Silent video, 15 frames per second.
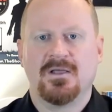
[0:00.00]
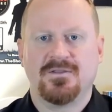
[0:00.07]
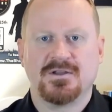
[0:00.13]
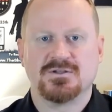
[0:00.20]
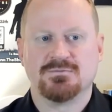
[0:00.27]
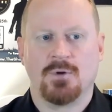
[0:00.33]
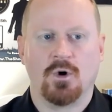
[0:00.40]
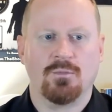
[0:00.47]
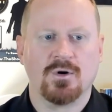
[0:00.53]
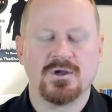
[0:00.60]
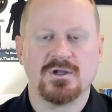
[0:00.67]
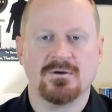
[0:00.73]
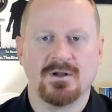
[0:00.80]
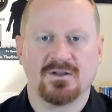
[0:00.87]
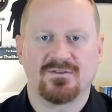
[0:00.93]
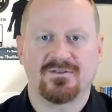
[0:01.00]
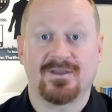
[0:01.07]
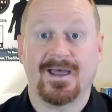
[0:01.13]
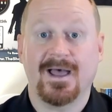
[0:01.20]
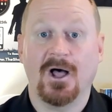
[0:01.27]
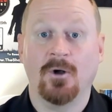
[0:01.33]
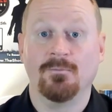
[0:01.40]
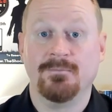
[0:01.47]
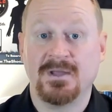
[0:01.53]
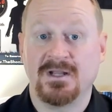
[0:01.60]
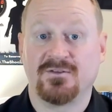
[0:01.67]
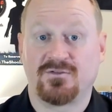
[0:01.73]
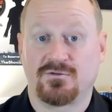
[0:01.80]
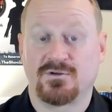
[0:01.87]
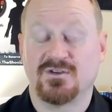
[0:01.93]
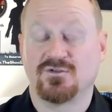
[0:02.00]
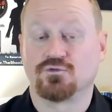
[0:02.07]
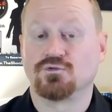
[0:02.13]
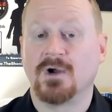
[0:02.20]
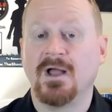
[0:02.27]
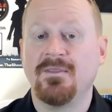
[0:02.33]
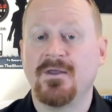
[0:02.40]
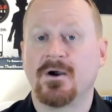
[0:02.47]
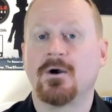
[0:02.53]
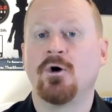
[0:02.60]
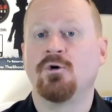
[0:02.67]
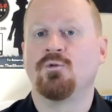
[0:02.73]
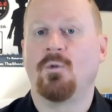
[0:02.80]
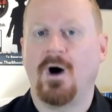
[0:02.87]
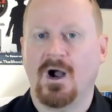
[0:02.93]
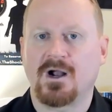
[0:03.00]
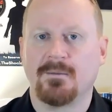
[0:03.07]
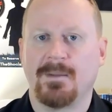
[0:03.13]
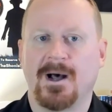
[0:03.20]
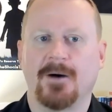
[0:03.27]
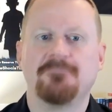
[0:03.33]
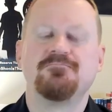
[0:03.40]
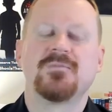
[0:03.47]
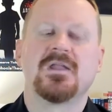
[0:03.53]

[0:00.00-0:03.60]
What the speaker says: these mobile units to help ministries run their own walkabout.